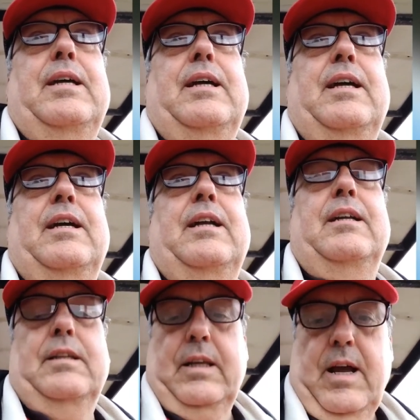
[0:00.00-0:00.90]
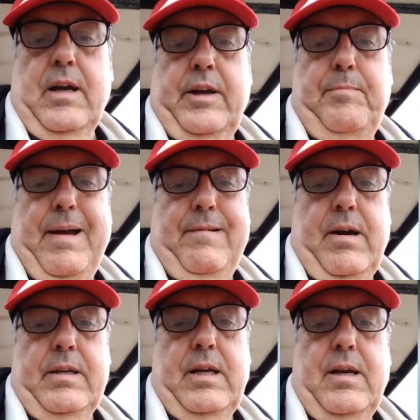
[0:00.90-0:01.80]
the Cardiff
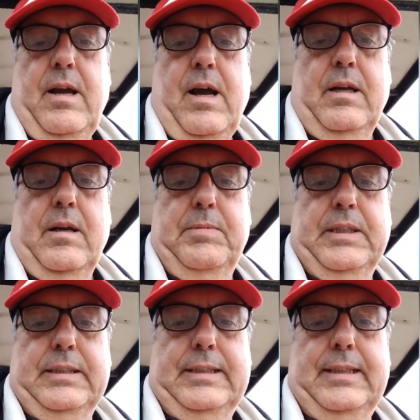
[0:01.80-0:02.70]
Barrage on the bus.